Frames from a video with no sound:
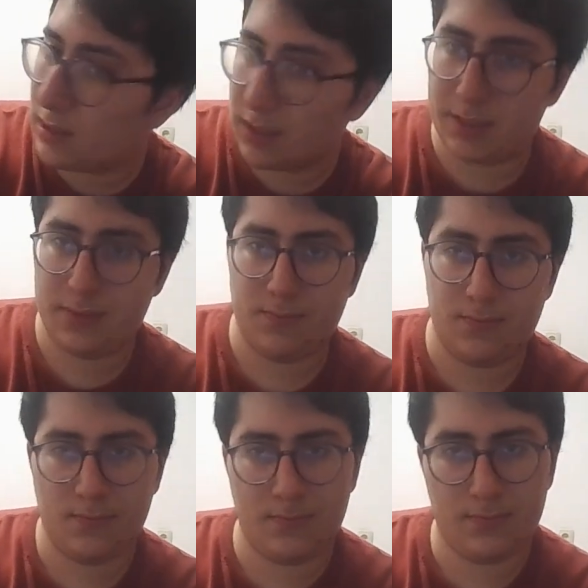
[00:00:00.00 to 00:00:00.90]
the
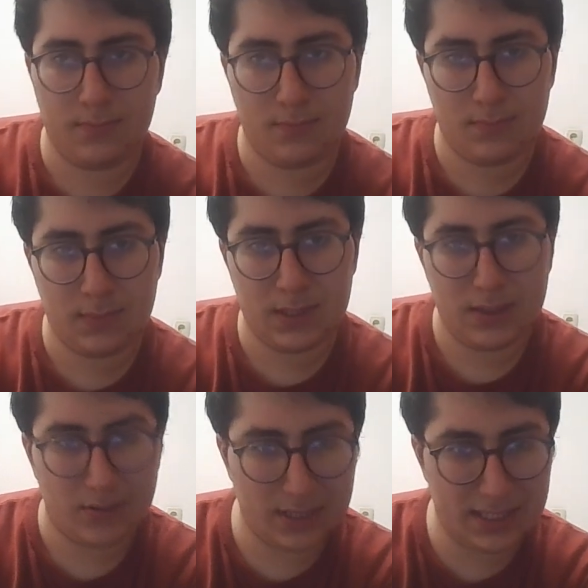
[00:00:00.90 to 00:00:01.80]

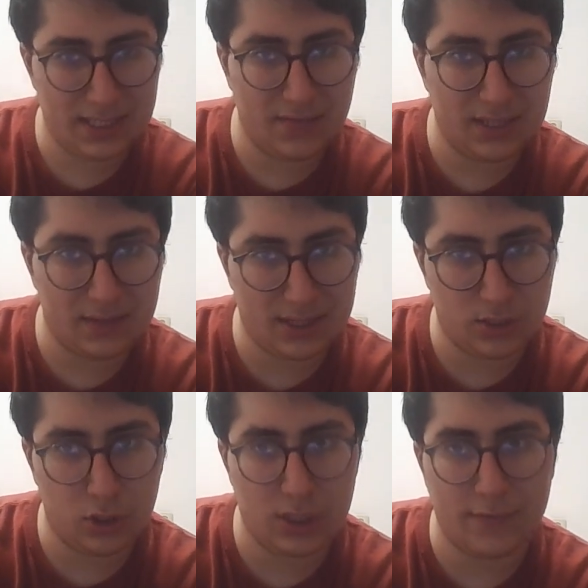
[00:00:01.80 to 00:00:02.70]
resistivity was
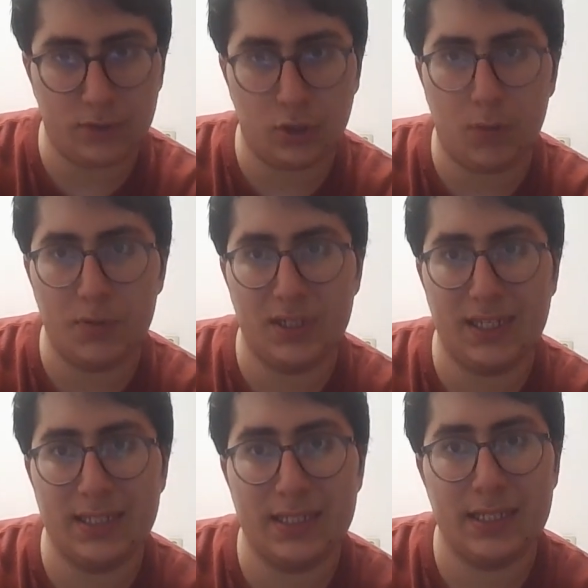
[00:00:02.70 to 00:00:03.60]
close enough to copper
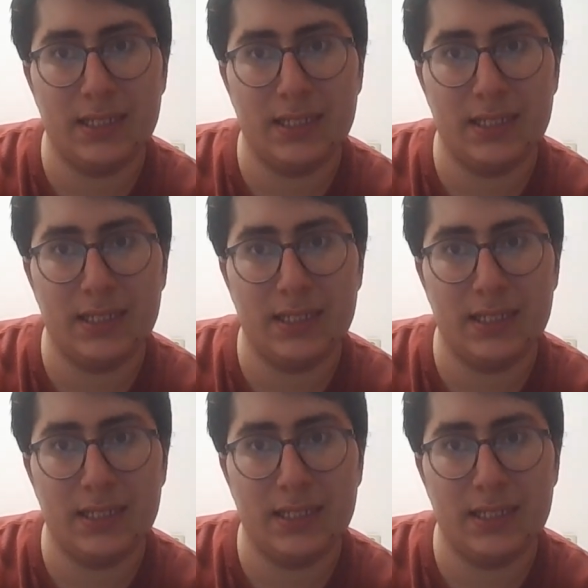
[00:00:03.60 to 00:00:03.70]
that